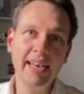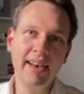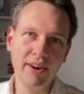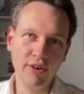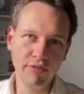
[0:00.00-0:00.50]
a
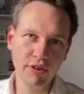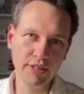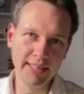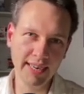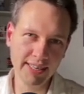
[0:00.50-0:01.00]

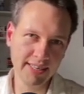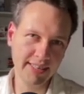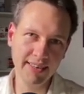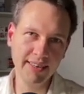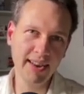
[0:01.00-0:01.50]

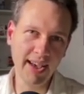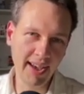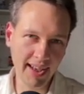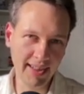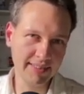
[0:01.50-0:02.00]
conversation
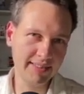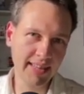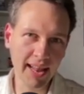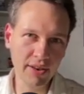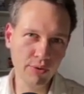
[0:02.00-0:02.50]
and
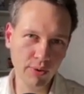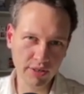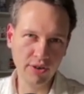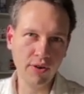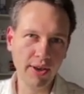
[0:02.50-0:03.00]
tell you what's
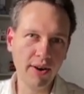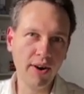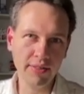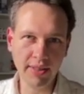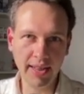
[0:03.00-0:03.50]
going
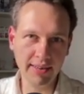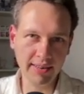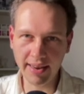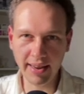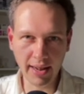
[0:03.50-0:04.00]
on and,
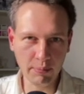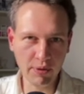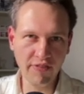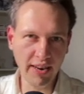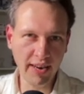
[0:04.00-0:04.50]
and help you
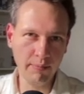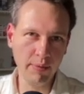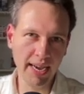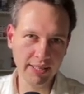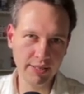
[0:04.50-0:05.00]
fill in
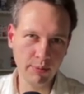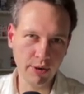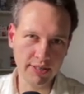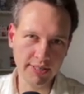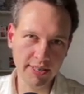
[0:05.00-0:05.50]
blind
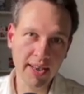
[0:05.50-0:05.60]
spots.